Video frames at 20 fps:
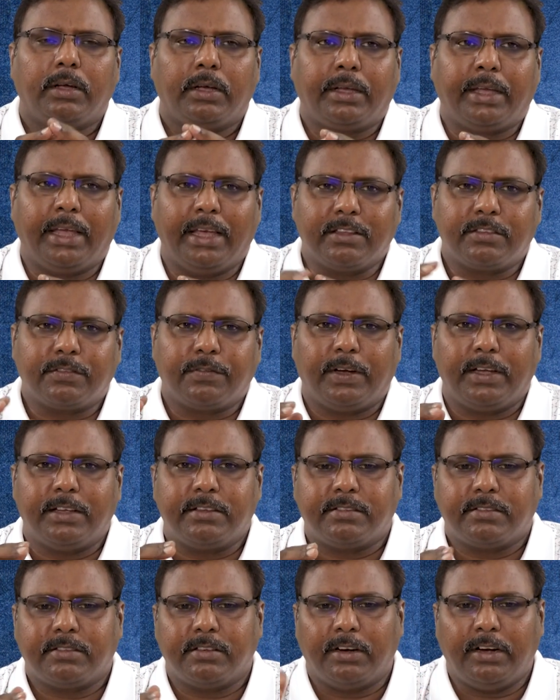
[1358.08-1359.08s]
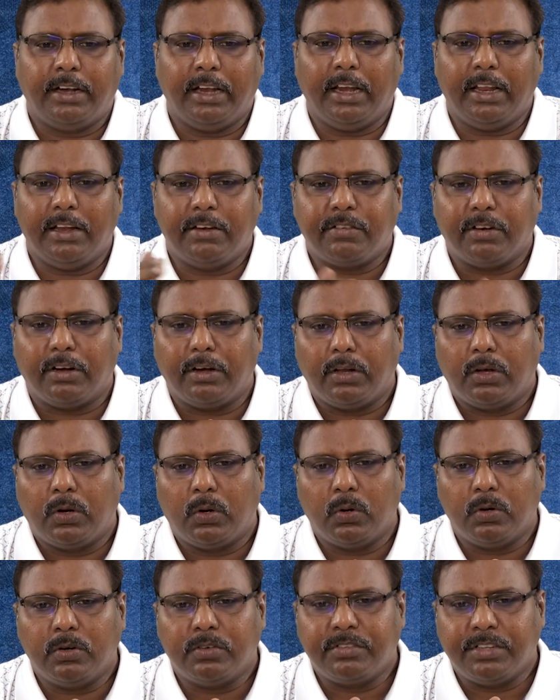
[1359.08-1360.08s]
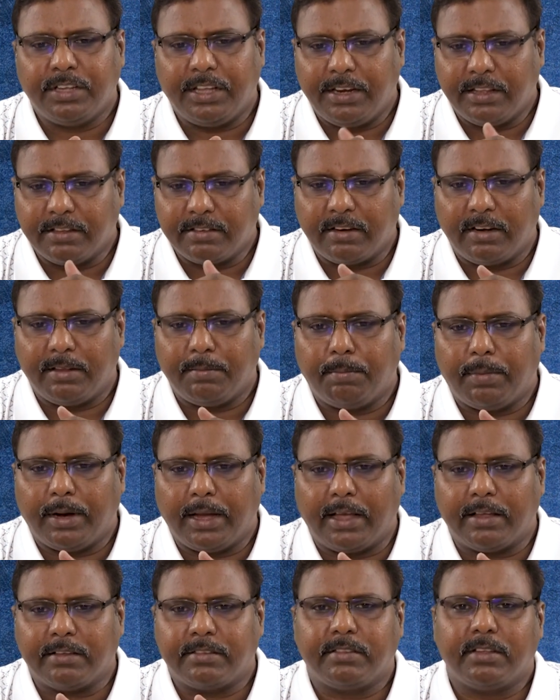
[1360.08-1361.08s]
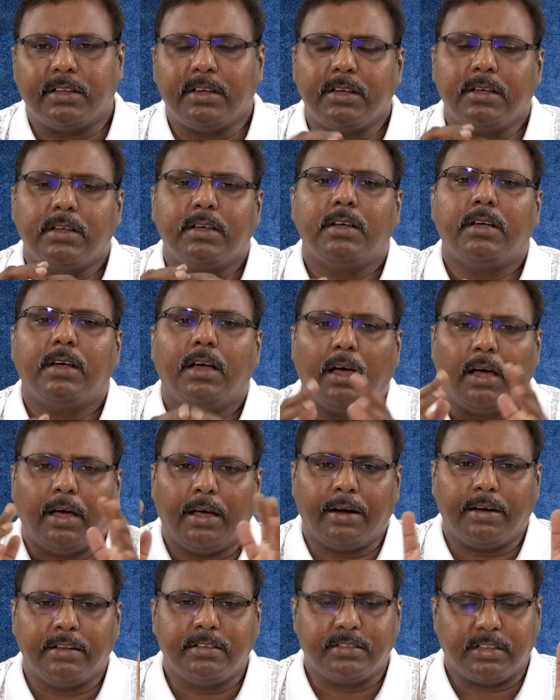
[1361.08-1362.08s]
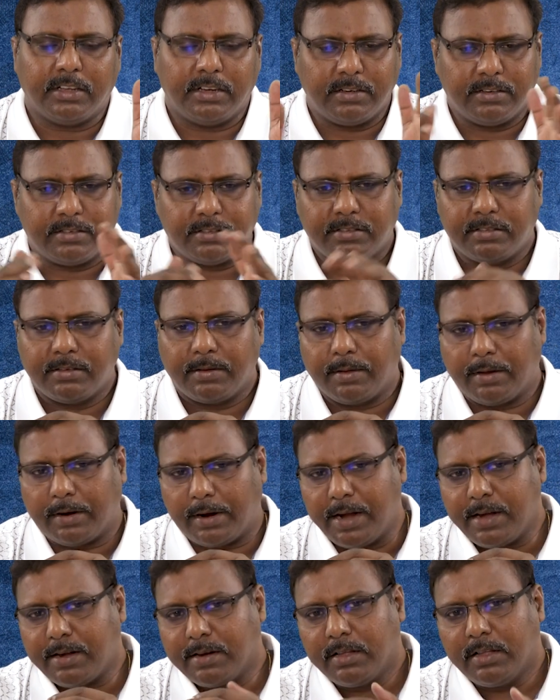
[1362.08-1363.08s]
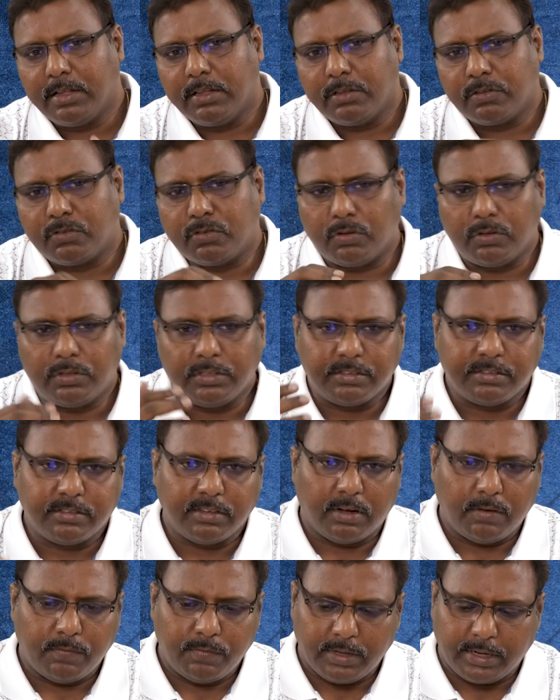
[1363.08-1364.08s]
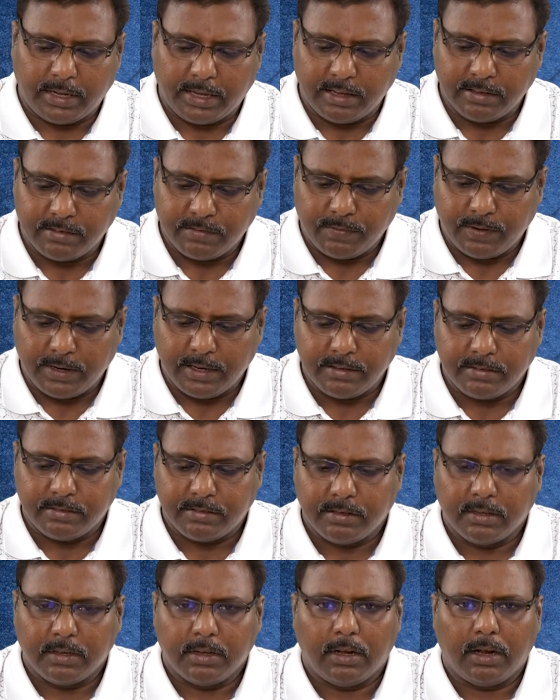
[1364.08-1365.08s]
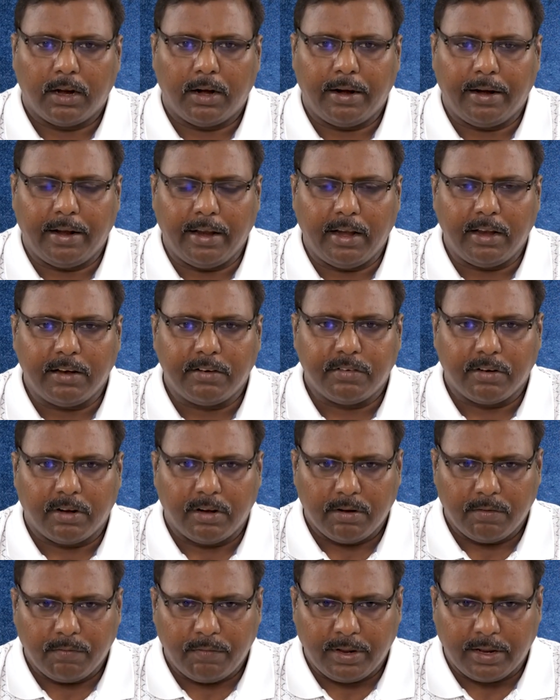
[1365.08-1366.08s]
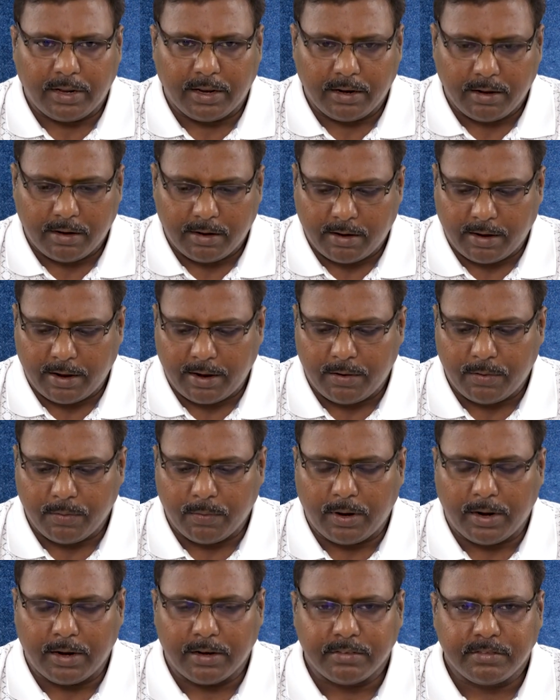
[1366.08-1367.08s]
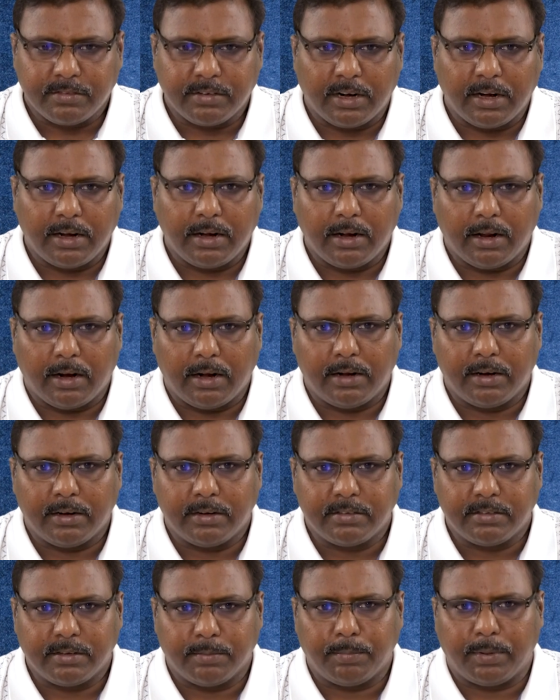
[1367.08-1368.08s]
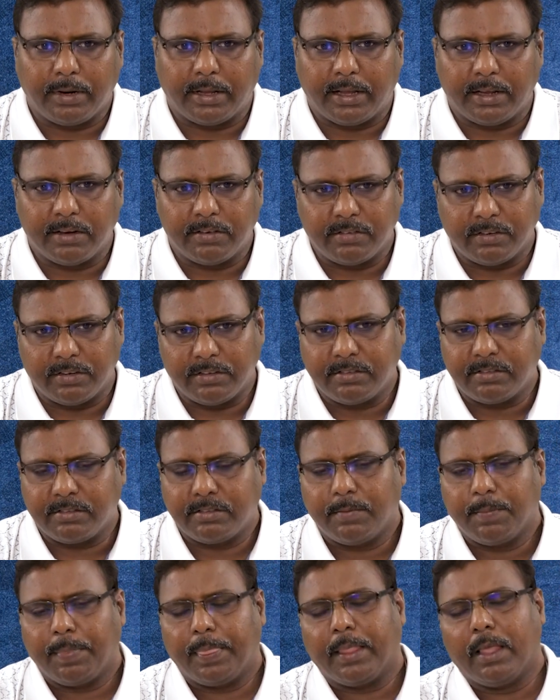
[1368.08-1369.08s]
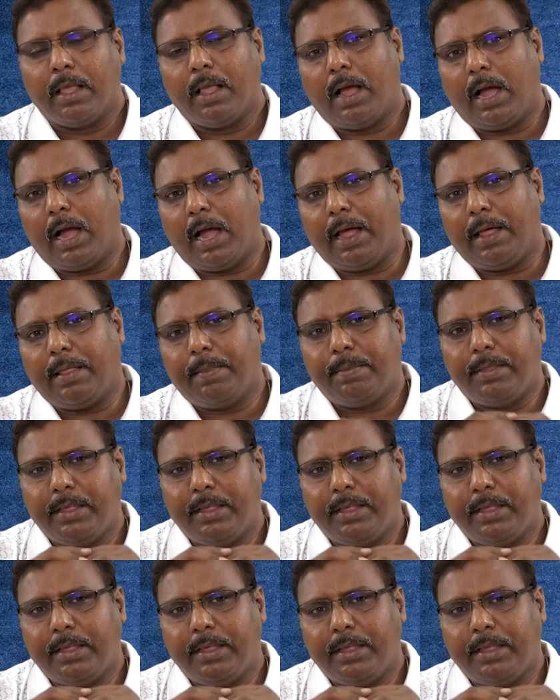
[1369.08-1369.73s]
case-wise deletion could seriously bias the results, right? So this is how the case-wise deletion we can try to understand and its implications. And